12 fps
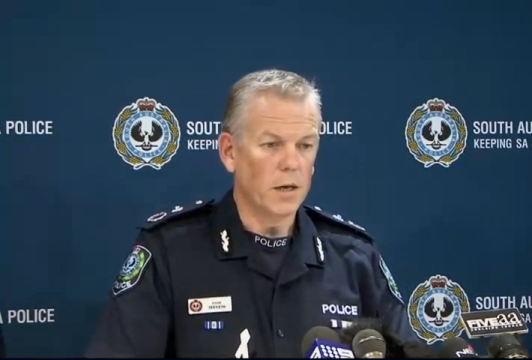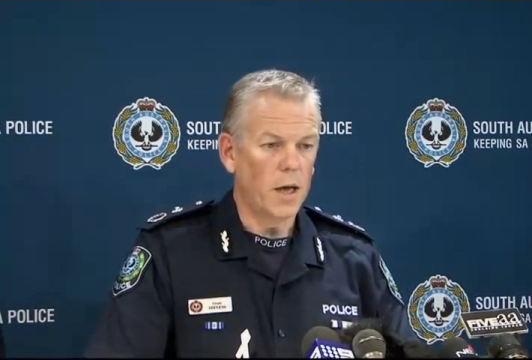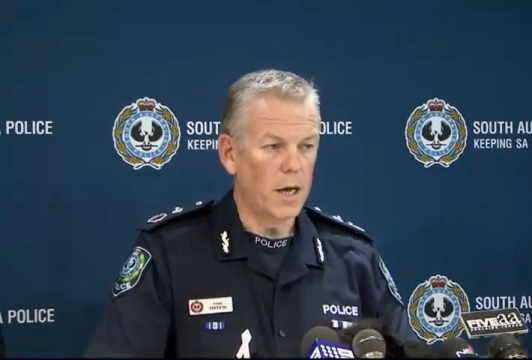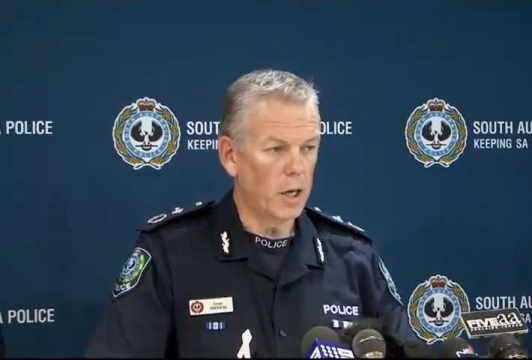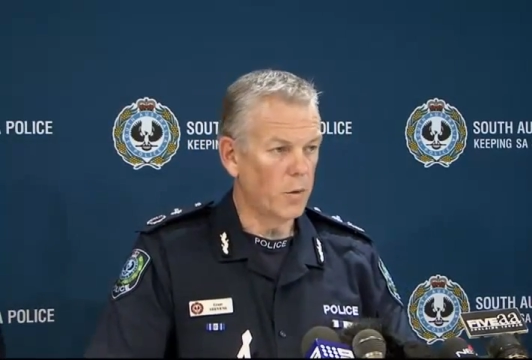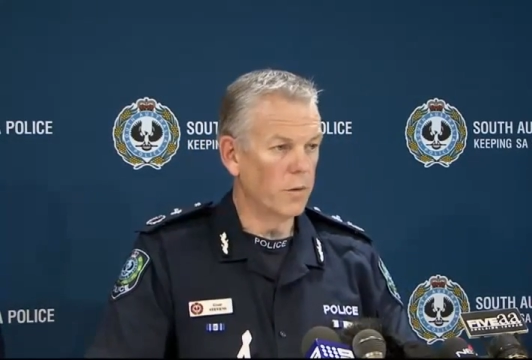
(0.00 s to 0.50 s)

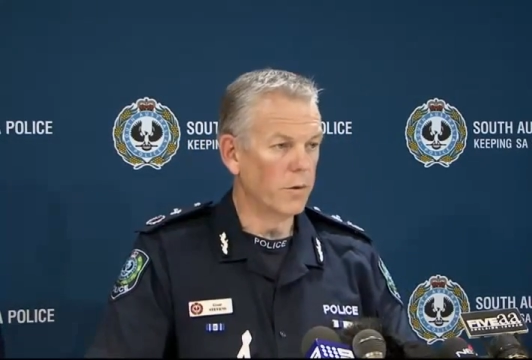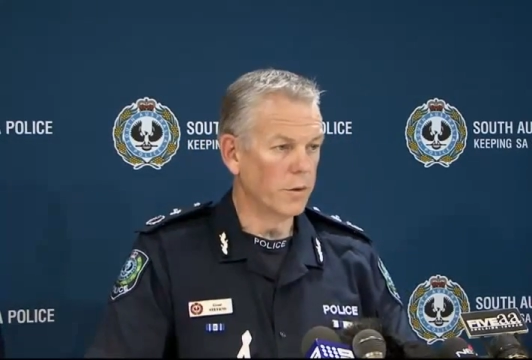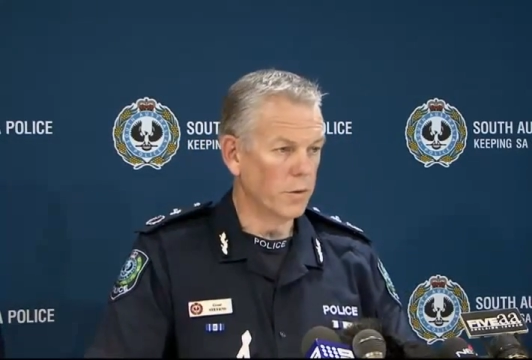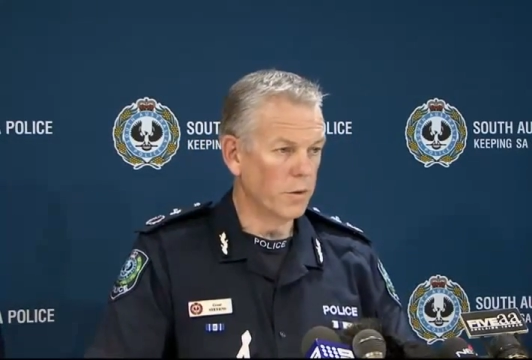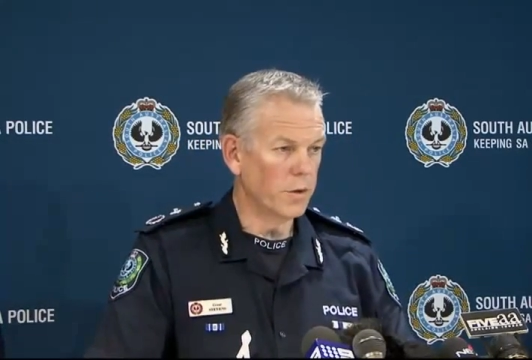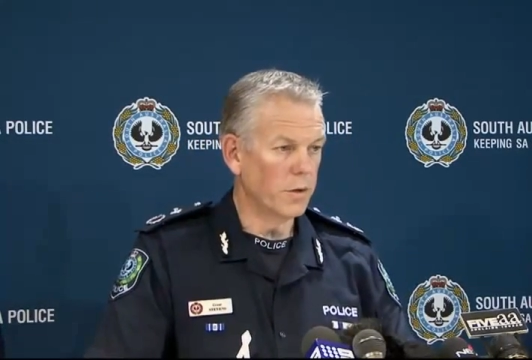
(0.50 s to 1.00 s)
adequate
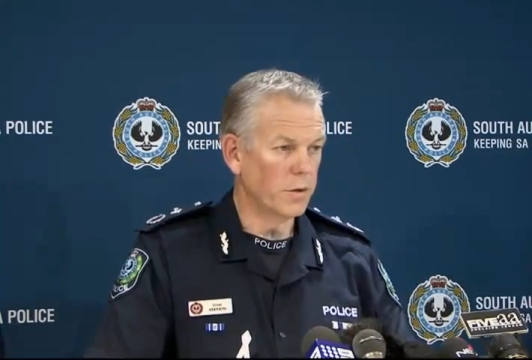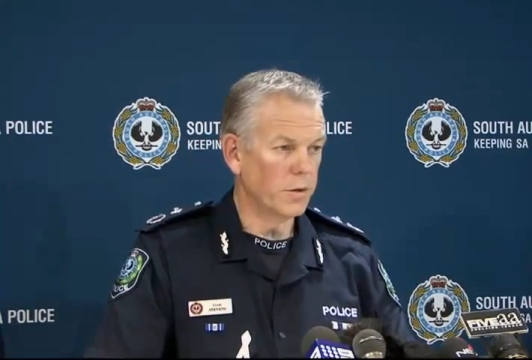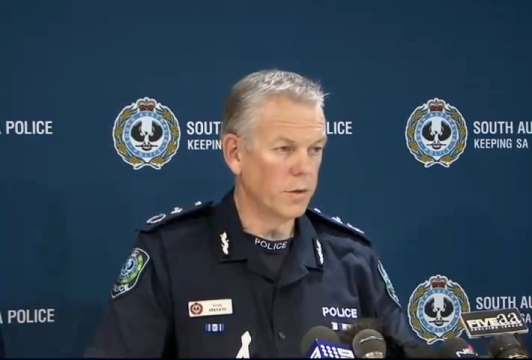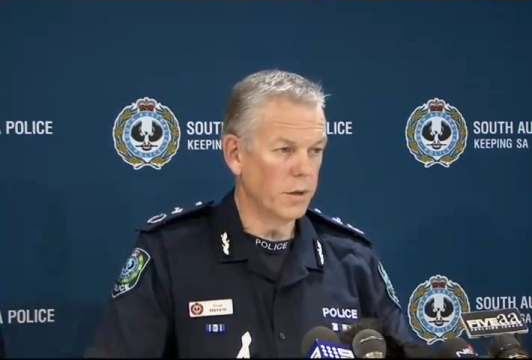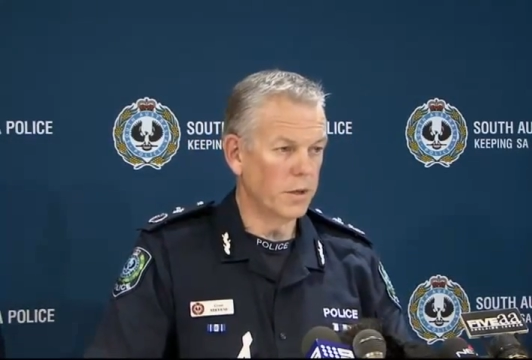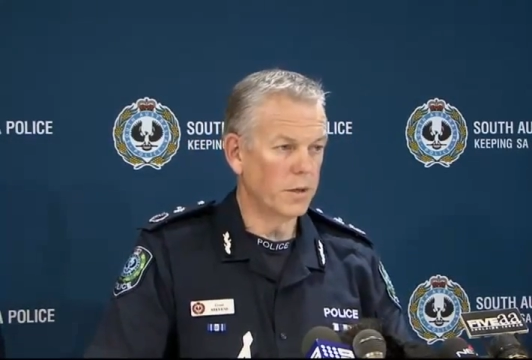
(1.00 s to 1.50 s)
resources
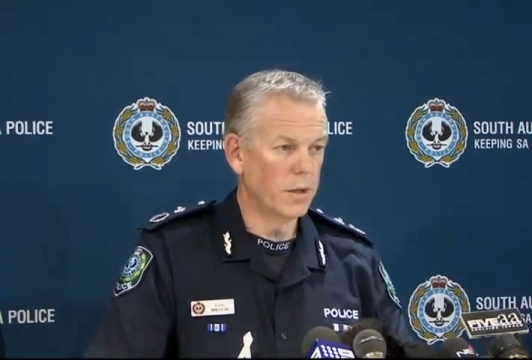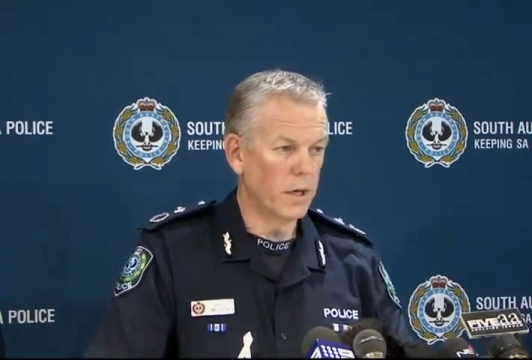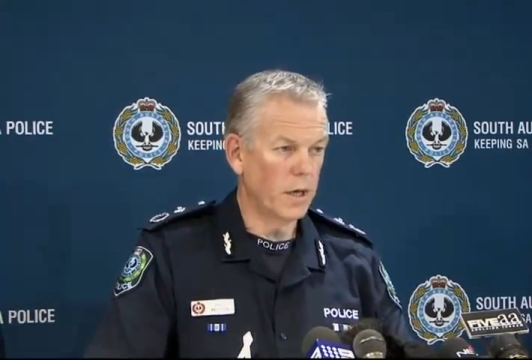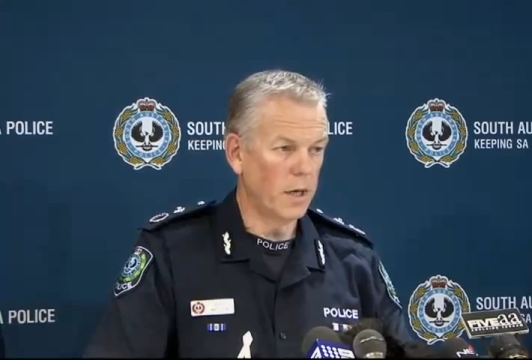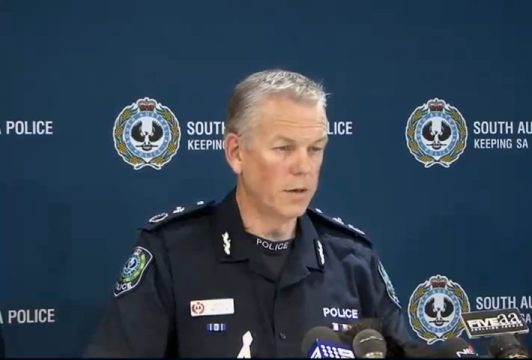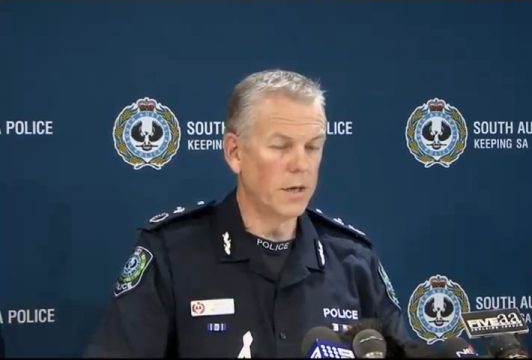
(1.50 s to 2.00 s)
to this
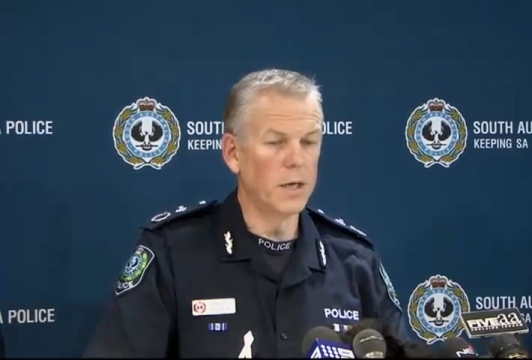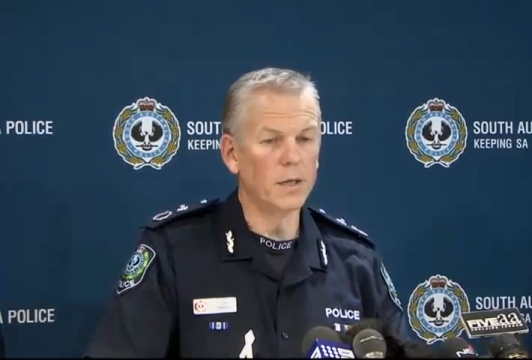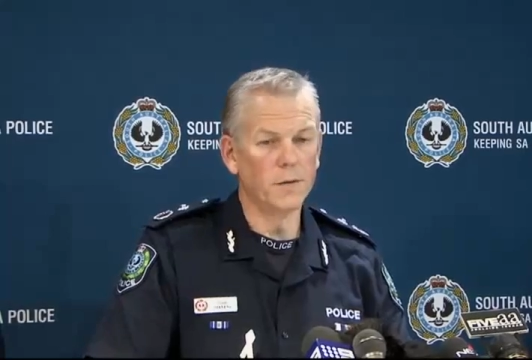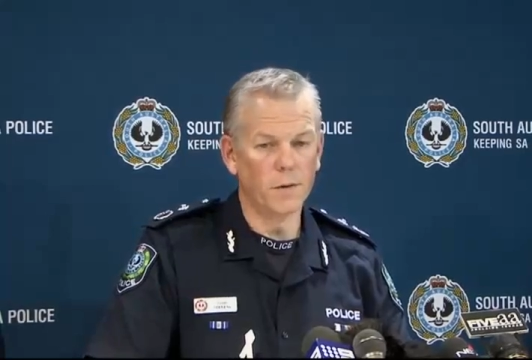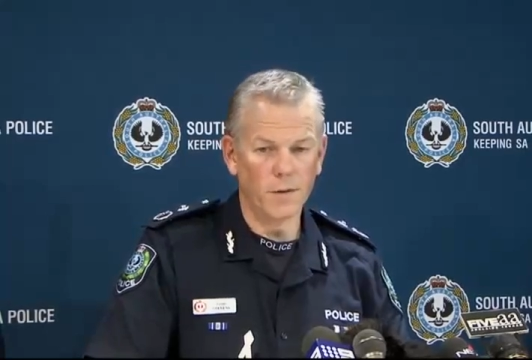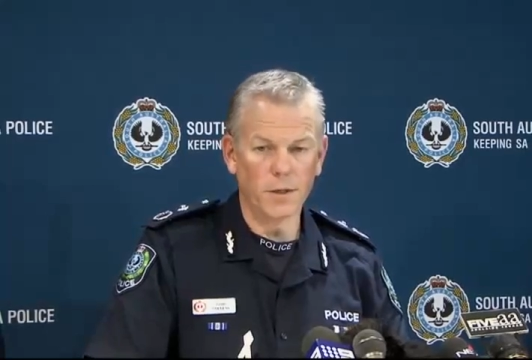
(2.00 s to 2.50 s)

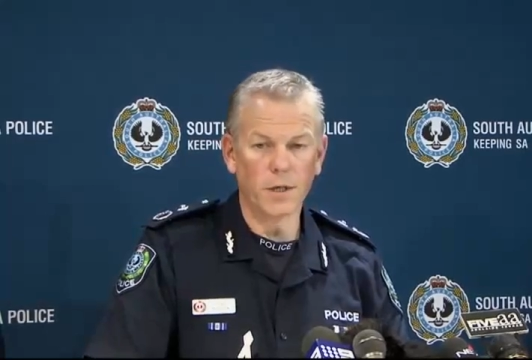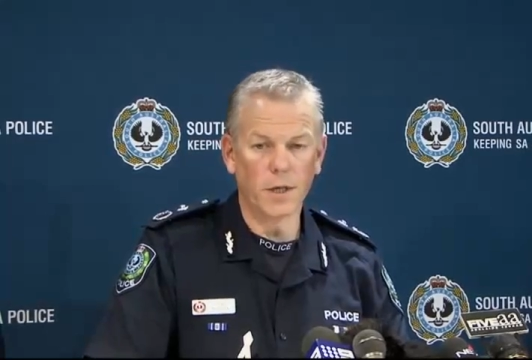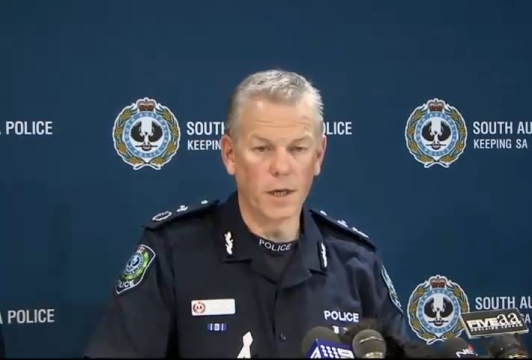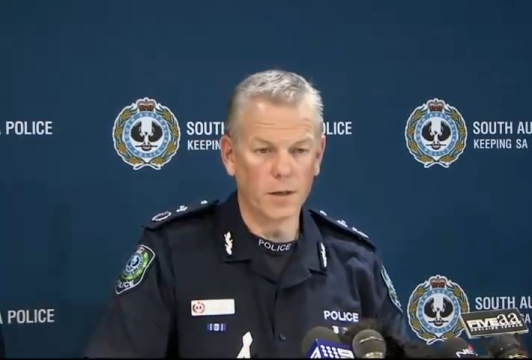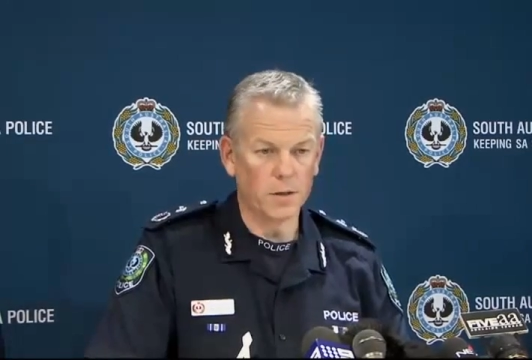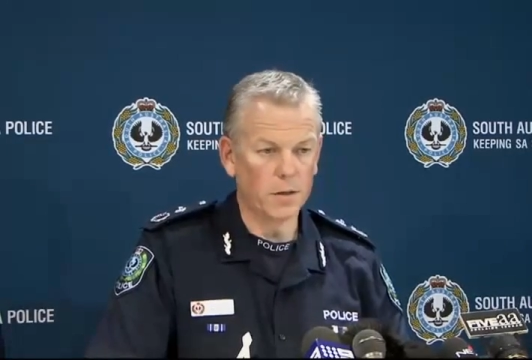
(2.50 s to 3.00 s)
intensive
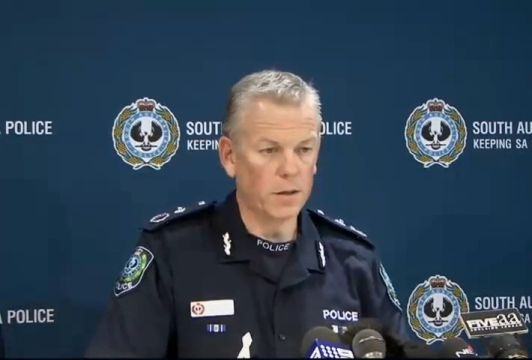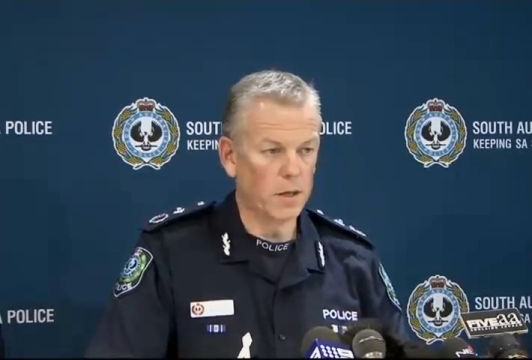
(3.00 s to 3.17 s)
investigation.